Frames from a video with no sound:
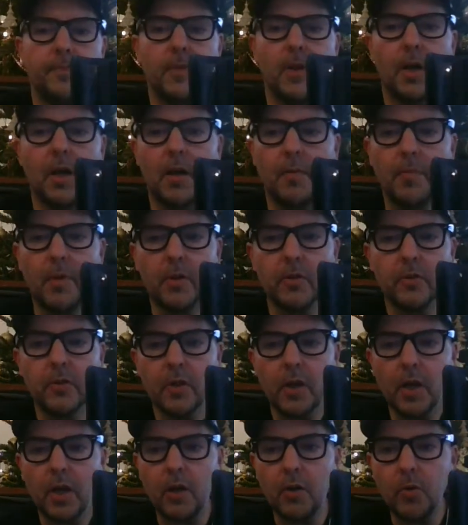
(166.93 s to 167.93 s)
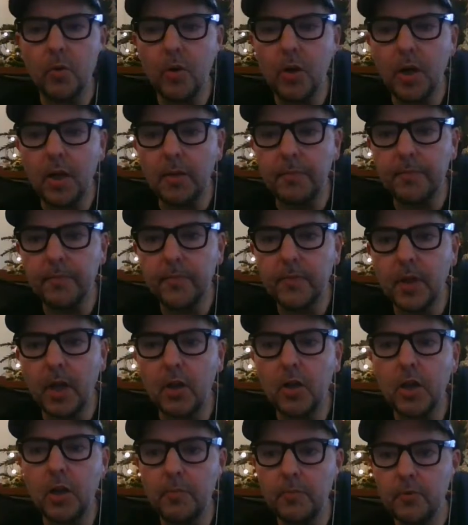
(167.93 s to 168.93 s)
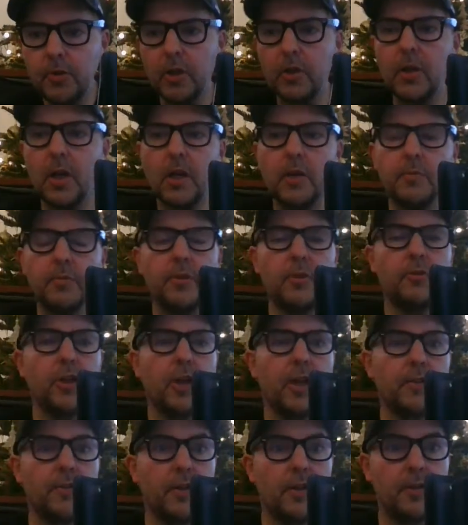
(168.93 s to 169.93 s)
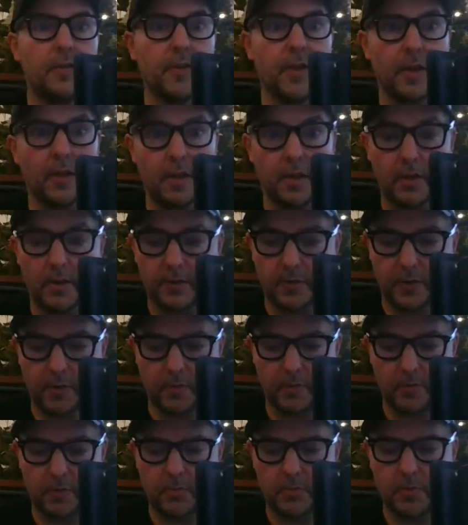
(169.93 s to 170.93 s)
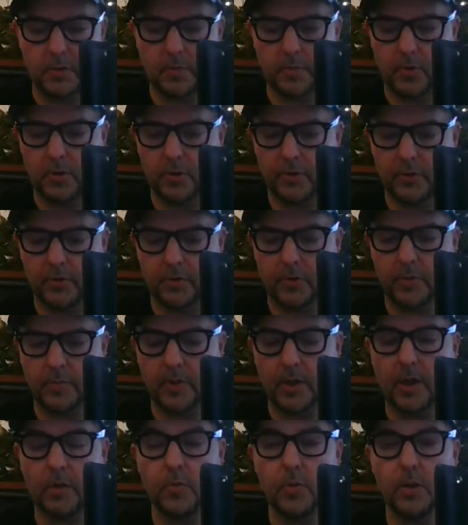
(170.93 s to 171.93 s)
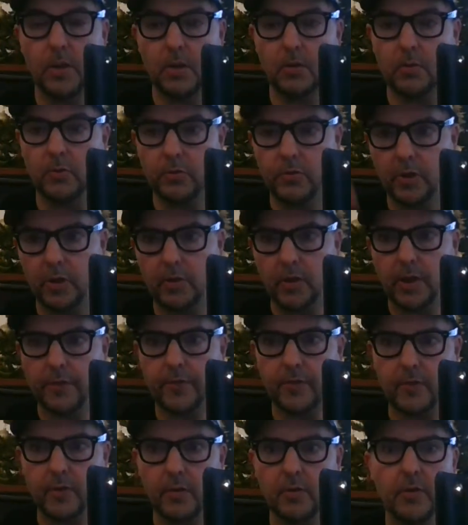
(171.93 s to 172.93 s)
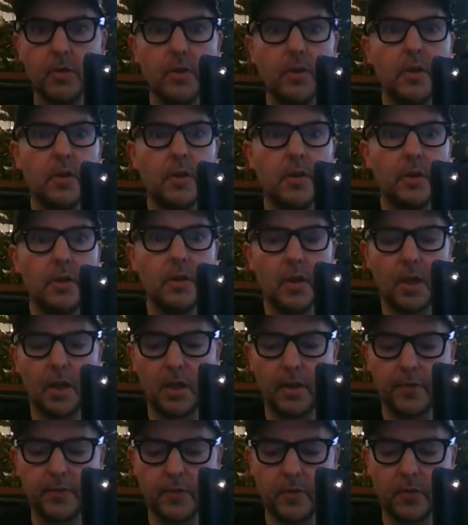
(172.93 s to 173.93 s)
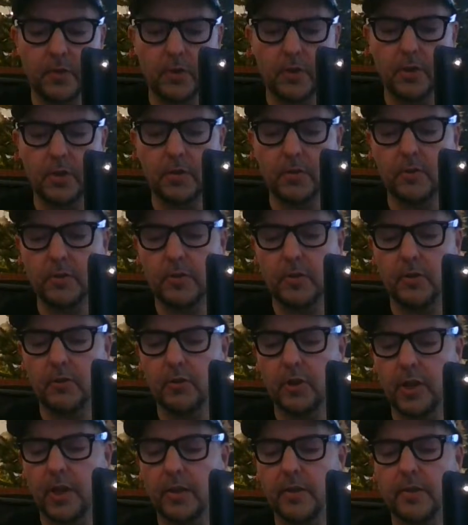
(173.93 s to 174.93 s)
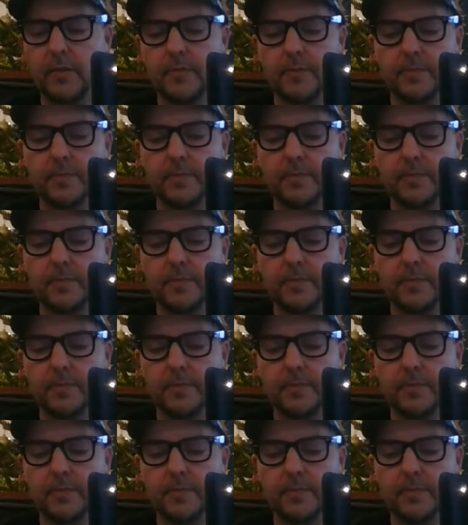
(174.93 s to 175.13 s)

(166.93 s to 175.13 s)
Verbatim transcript: Um, so, oh, um, I'll come to I'll come to the chat in a second because I'm I'm on a strip, but I will also have to I'll have to look at the, the chat